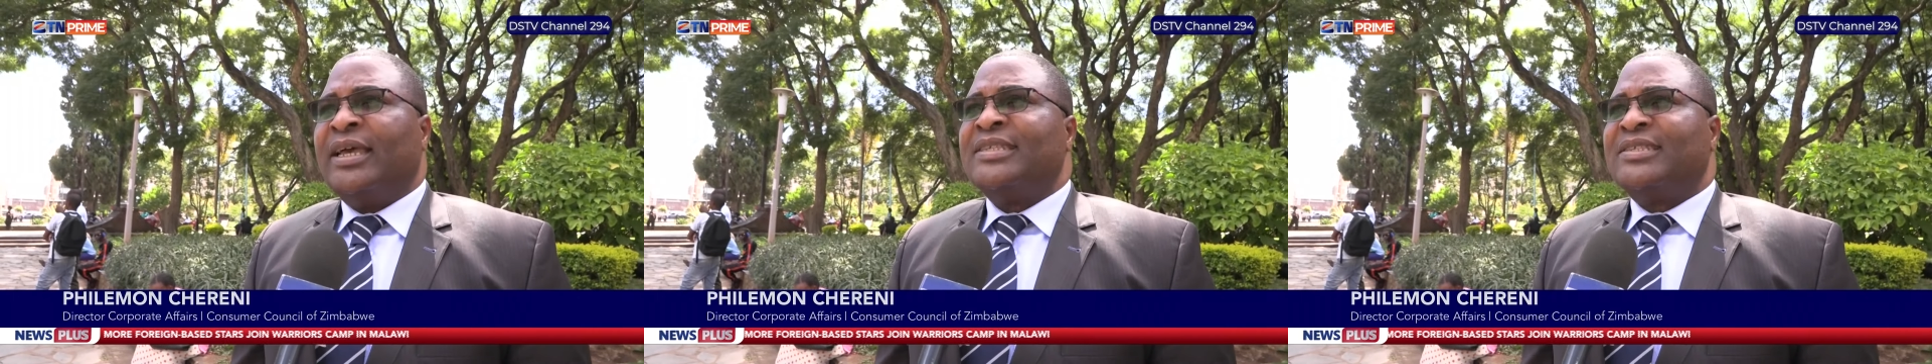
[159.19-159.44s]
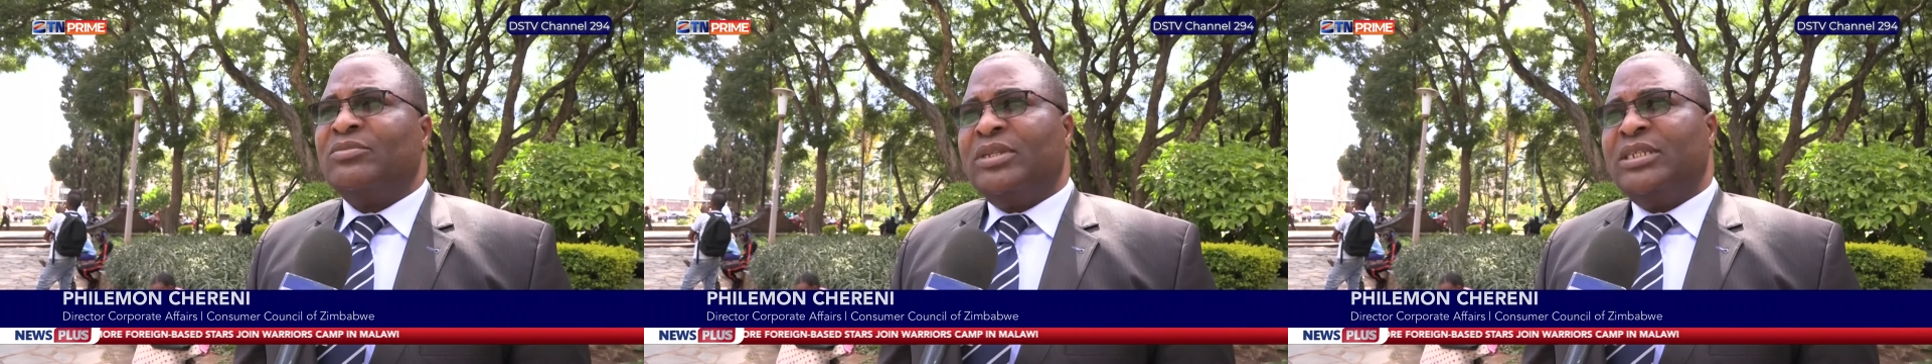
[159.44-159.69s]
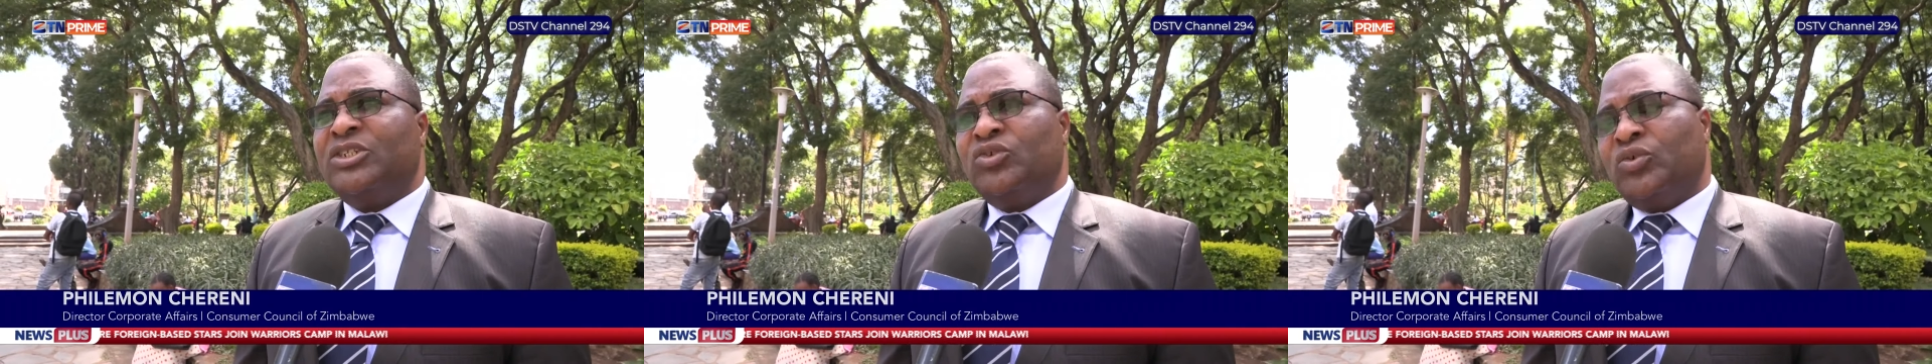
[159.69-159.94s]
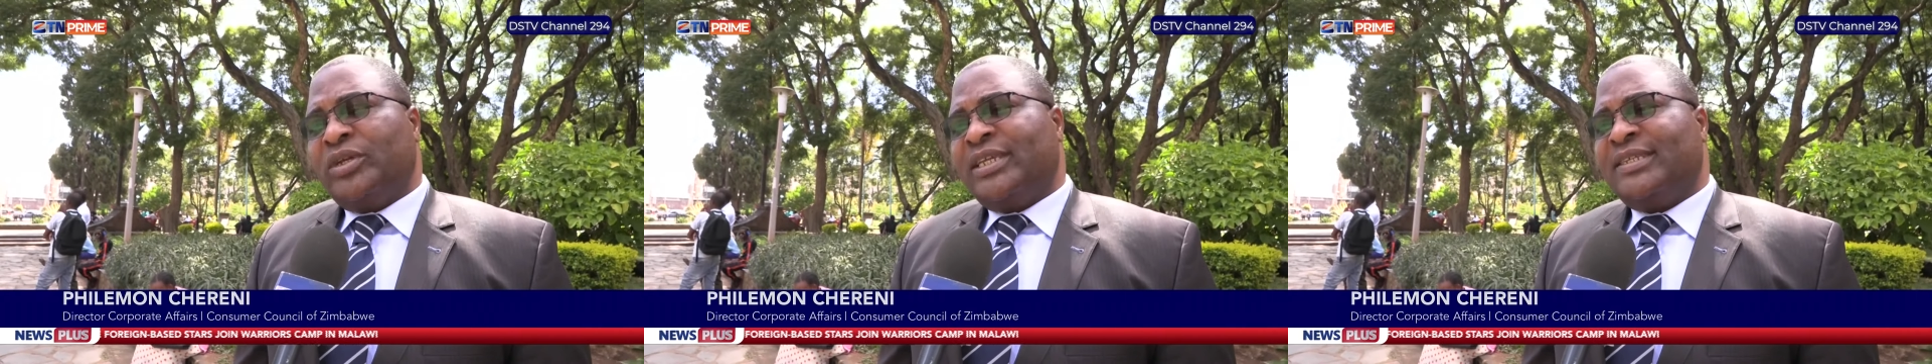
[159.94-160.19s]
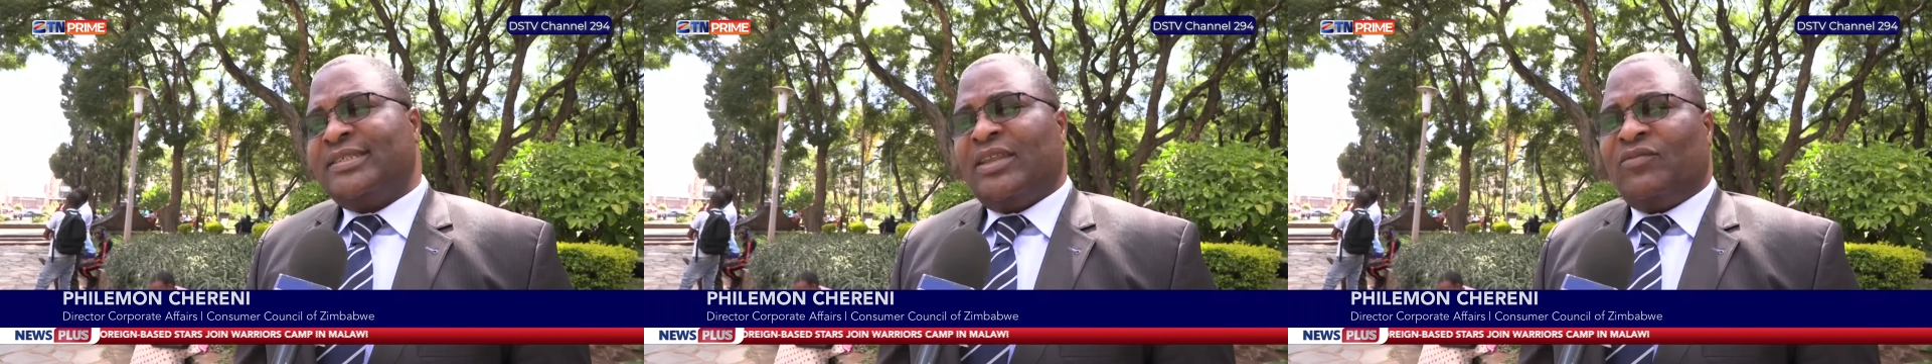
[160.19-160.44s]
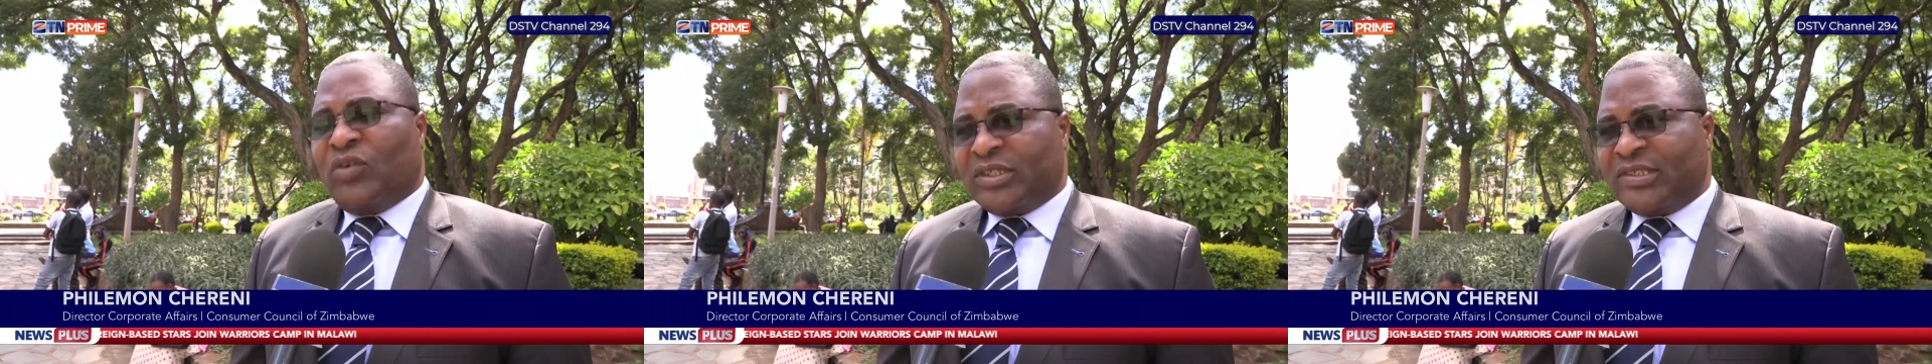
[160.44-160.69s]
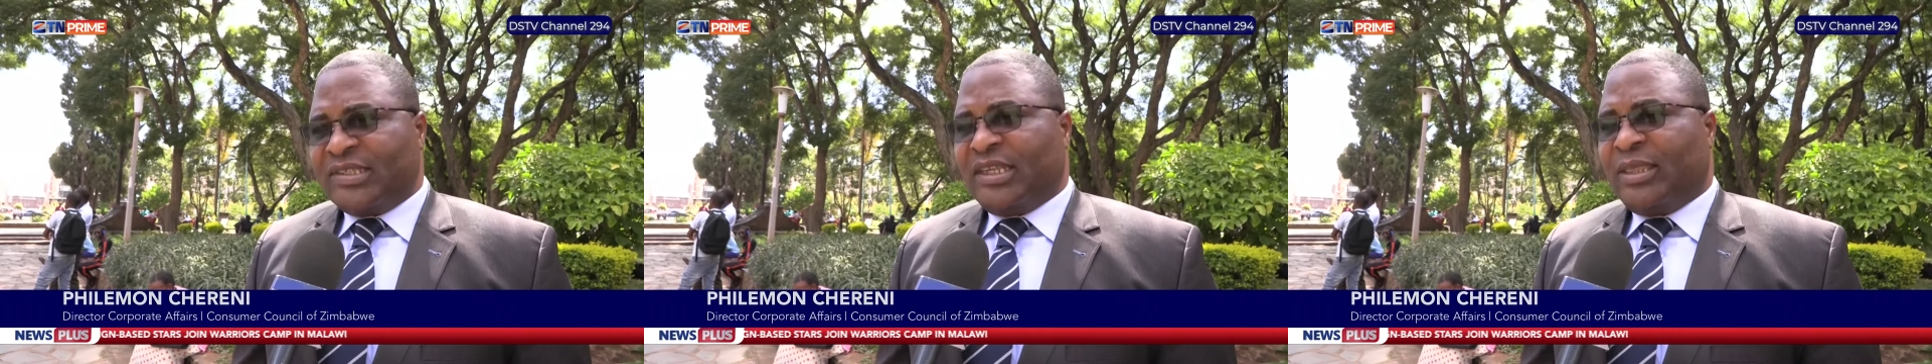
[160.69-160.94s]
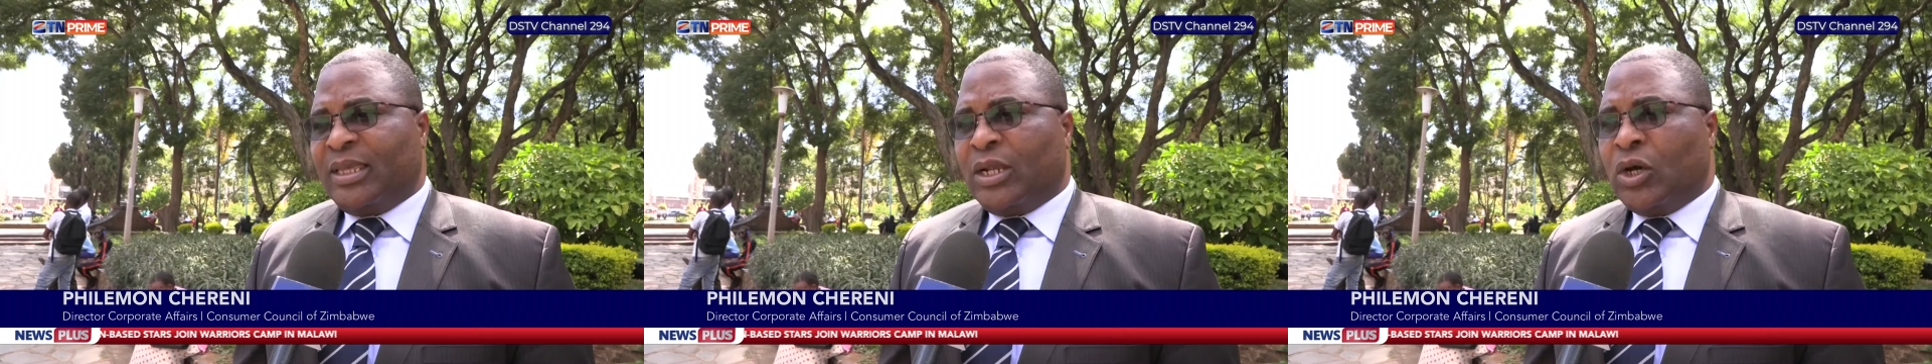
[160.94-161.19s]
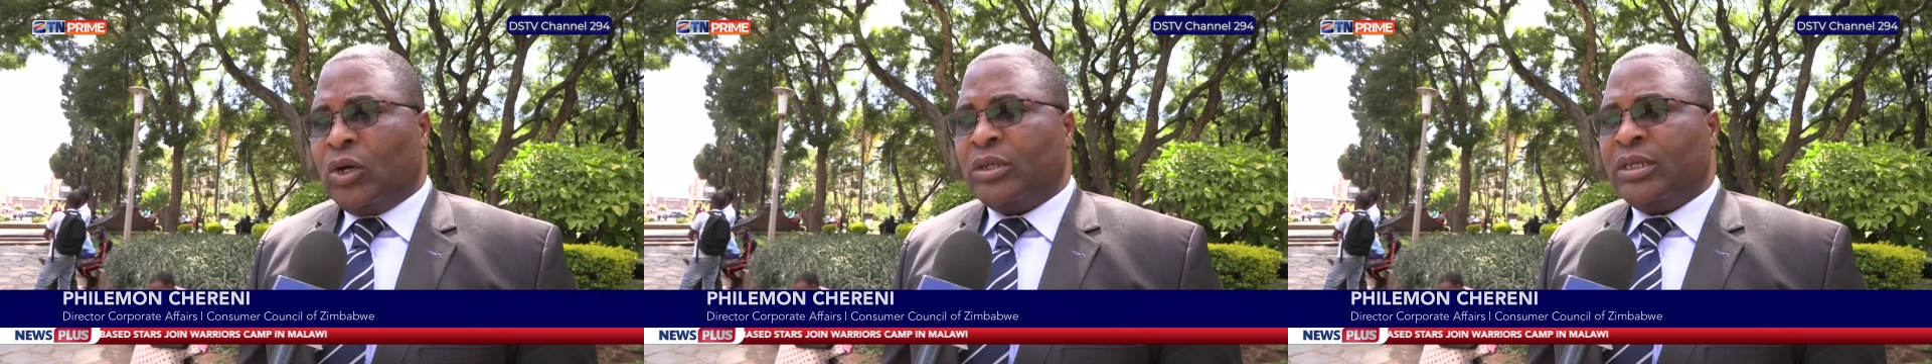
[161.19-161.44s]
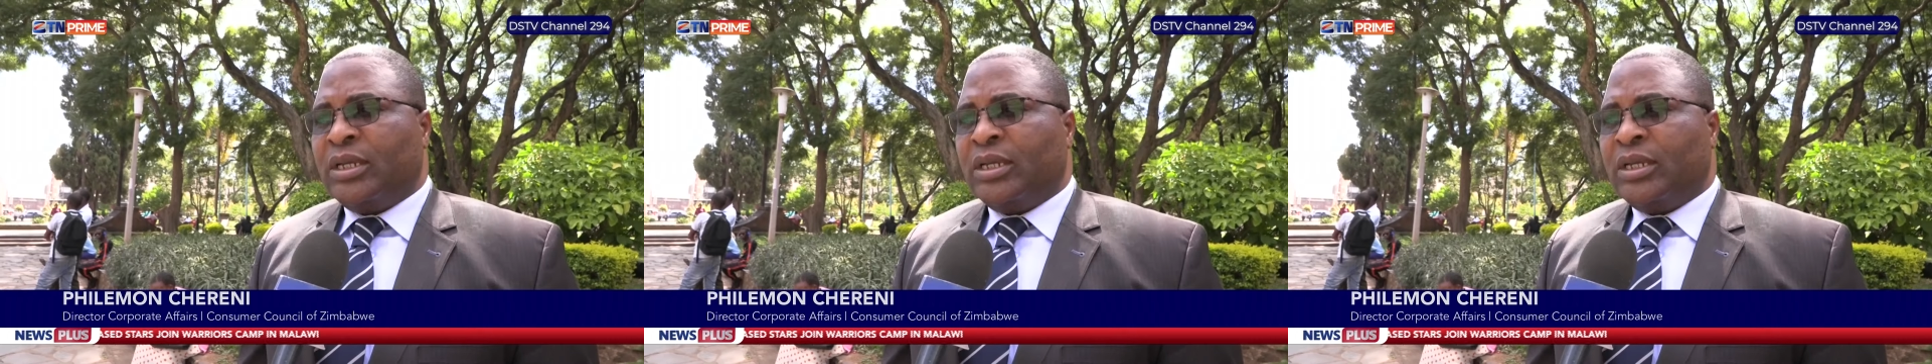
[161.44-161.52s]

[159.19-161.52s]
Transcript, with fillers: simply doing is enforcing the law.